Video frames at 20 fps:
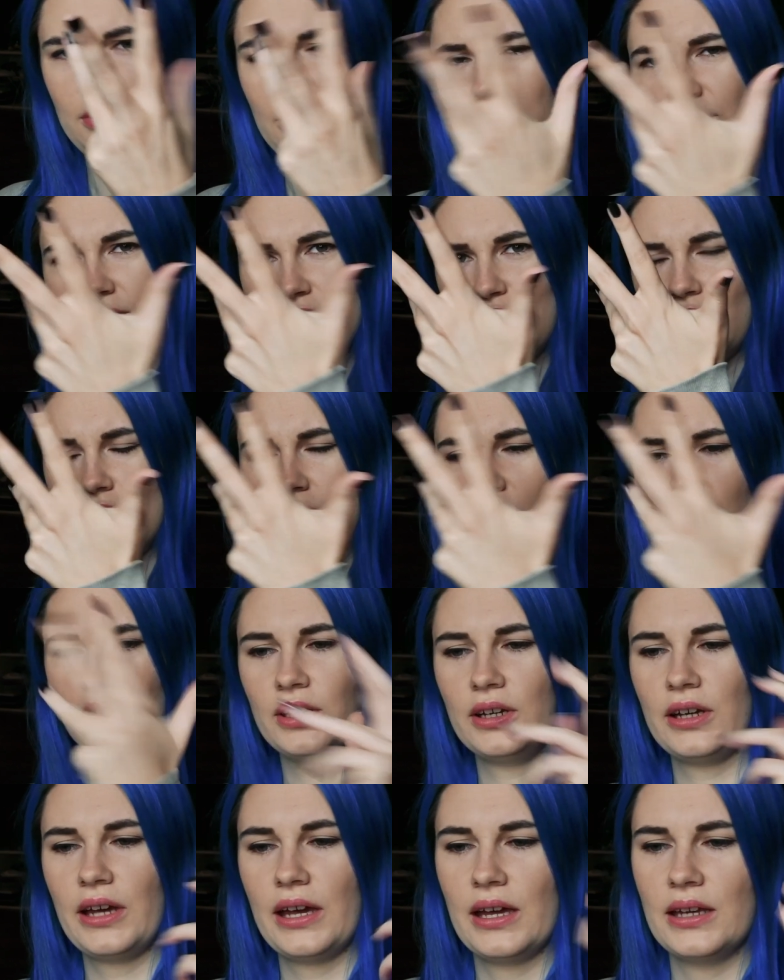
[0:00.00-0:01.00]

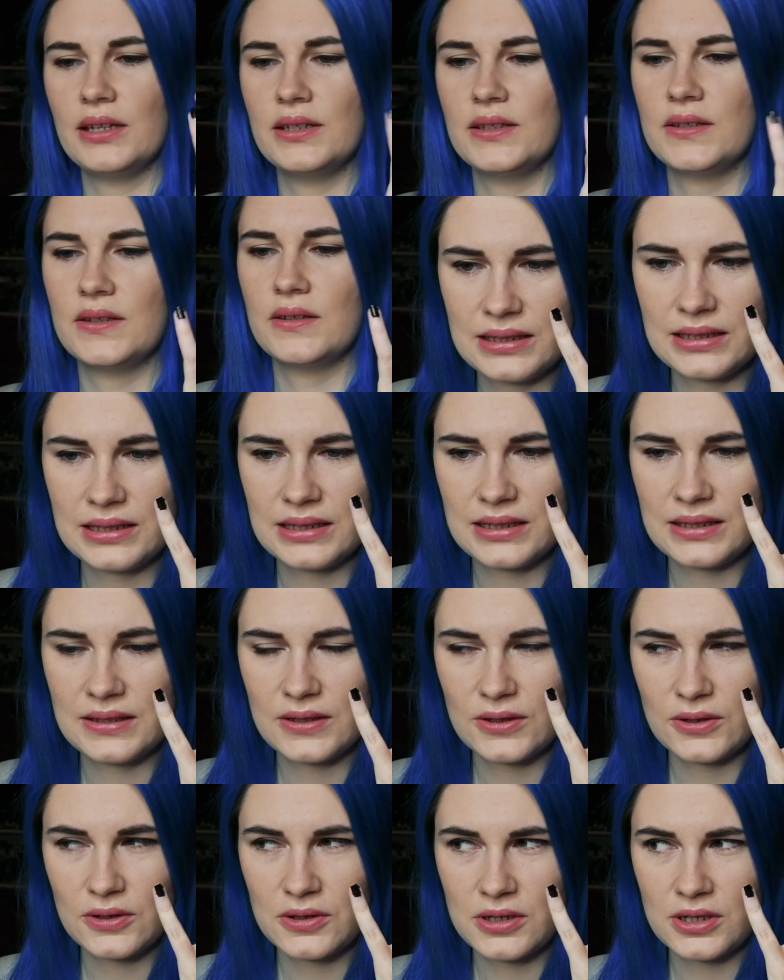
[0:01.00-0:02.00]
struggling, and
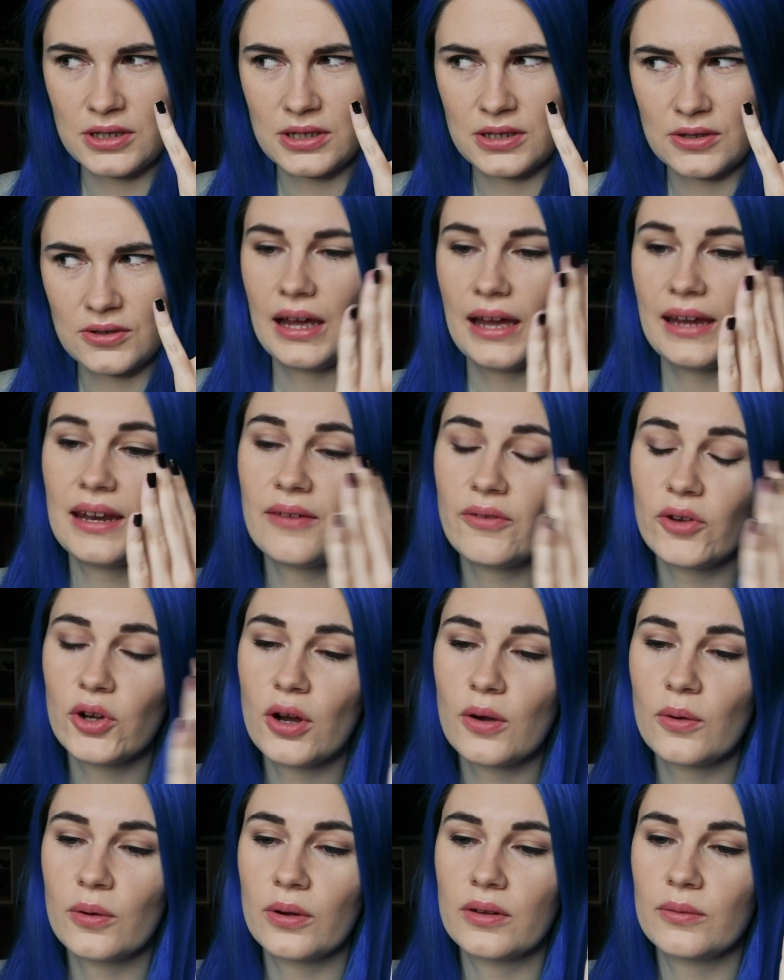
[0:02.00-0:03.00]
Desert. I never
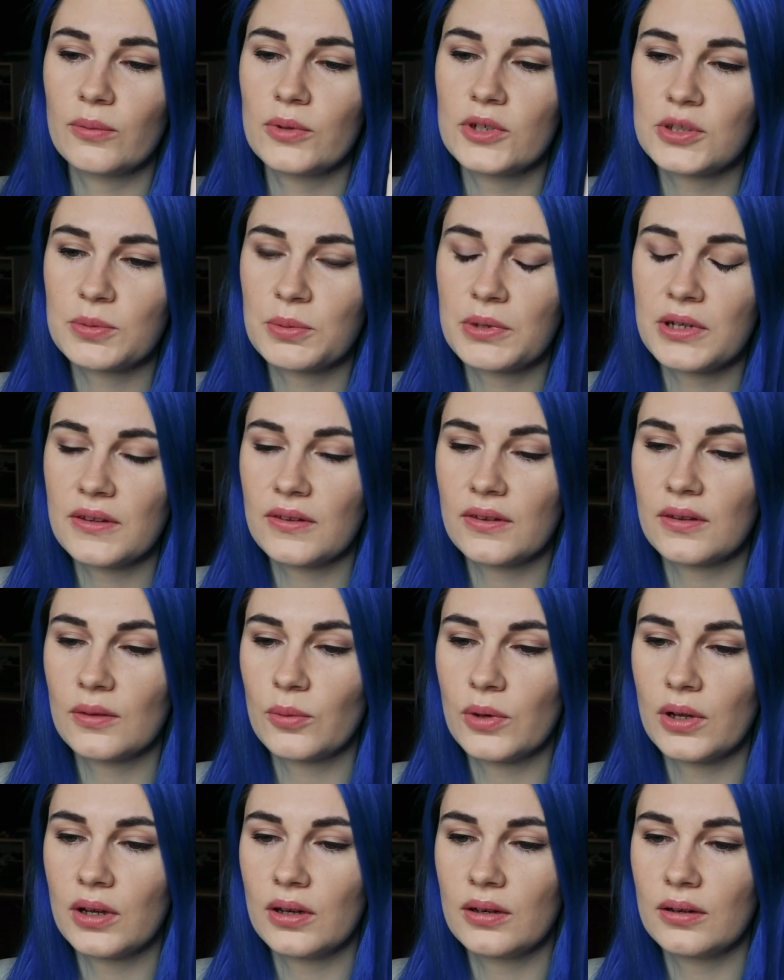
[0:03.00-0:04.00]
know which one is the
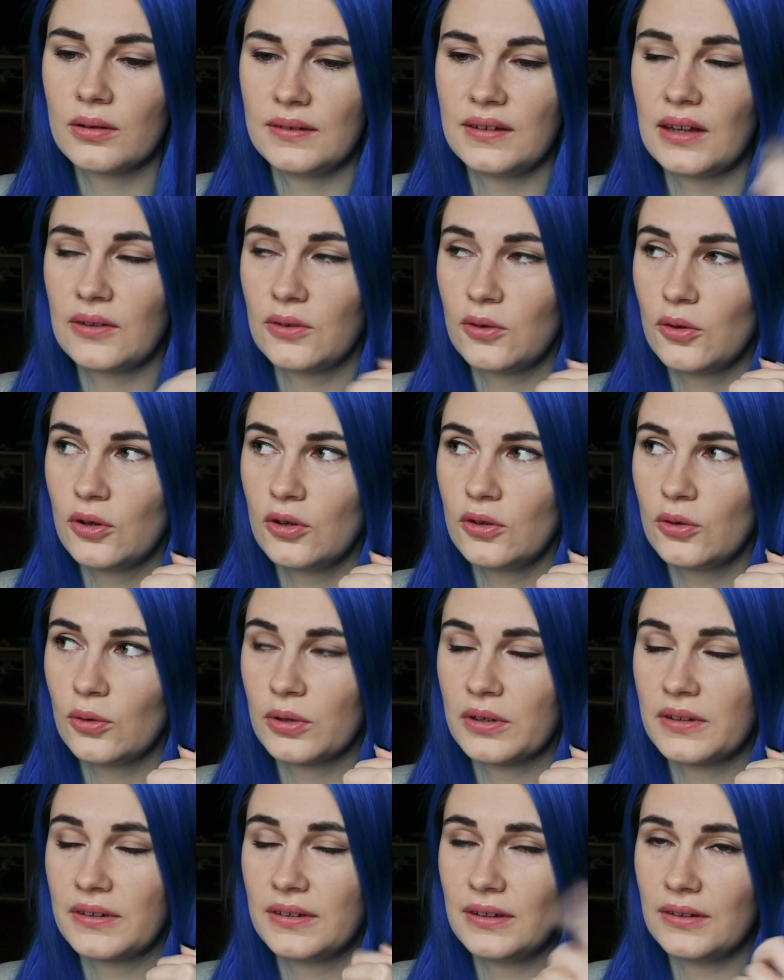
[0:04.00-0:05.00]
one. Desert
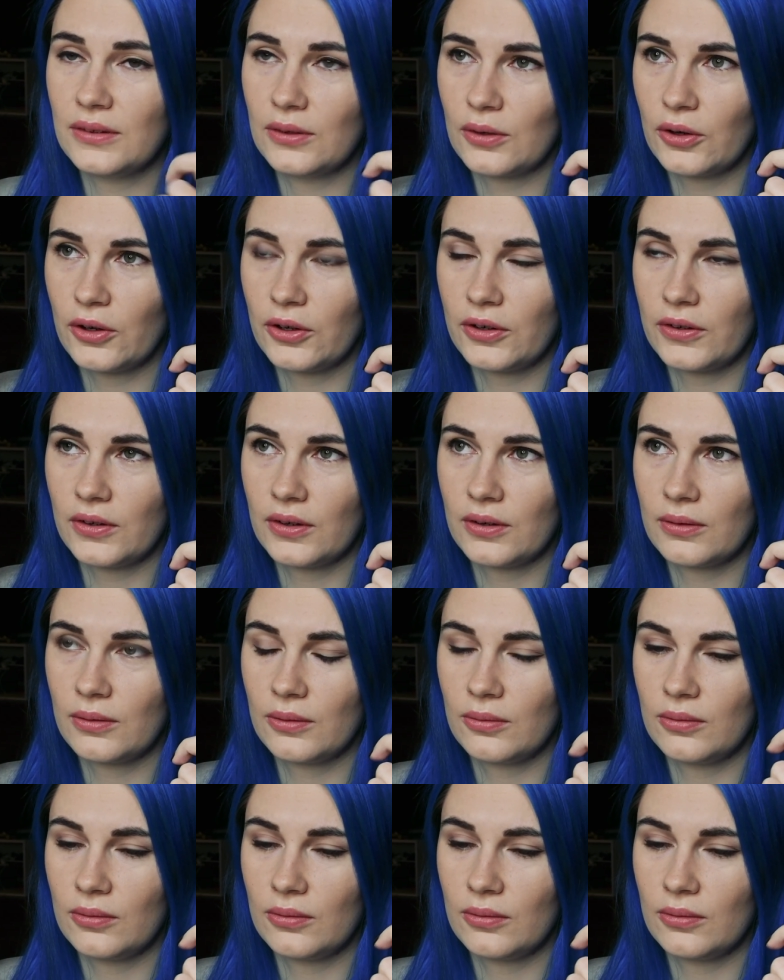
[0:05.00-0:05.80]
or Desert.